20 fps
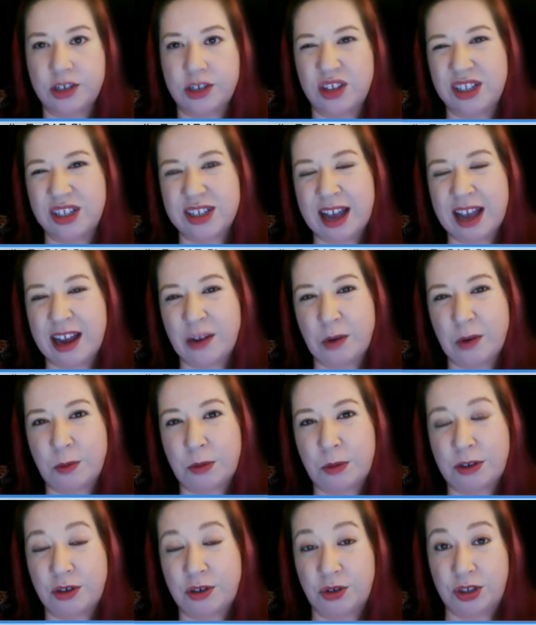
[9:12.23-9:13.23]
So that's kind of what
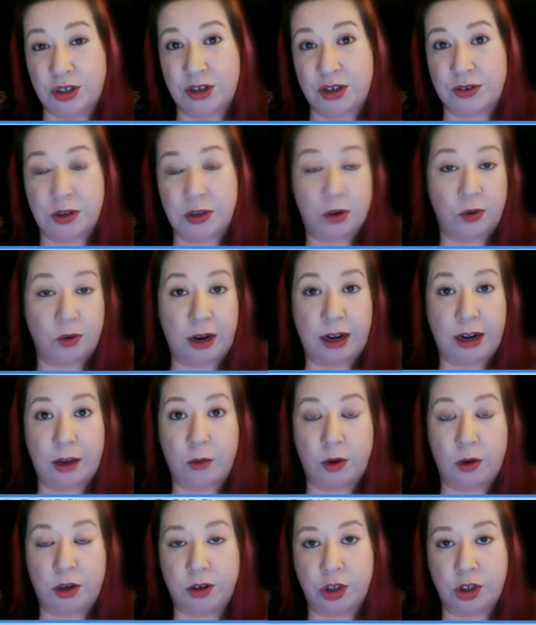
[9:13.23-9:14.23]
Pinterest does already
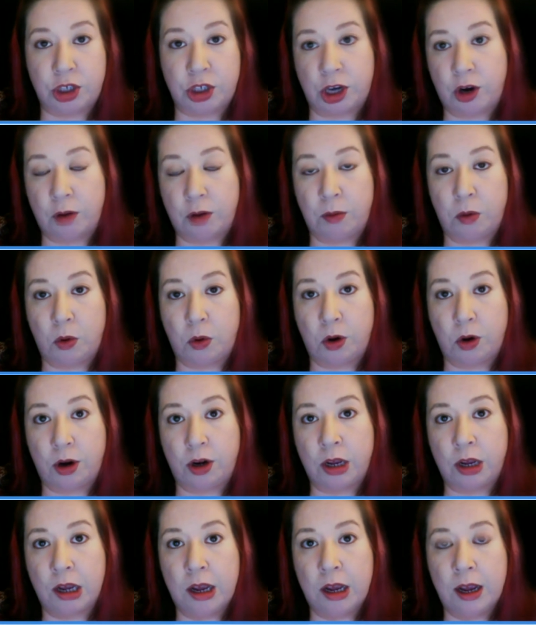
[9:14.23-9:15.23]
when you share a
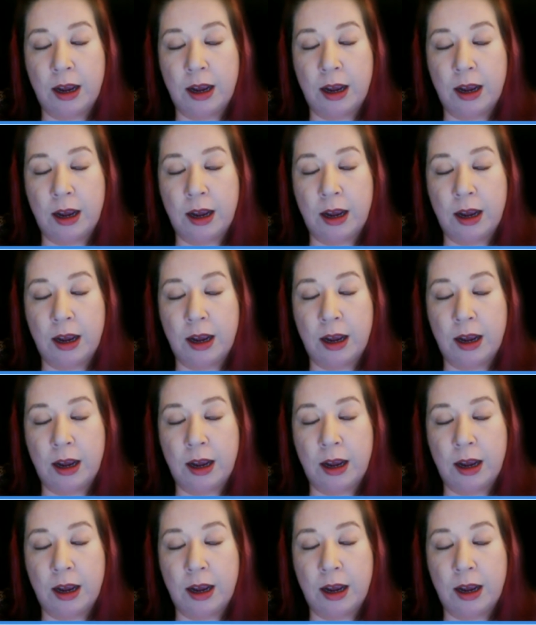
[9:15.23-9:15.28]
board,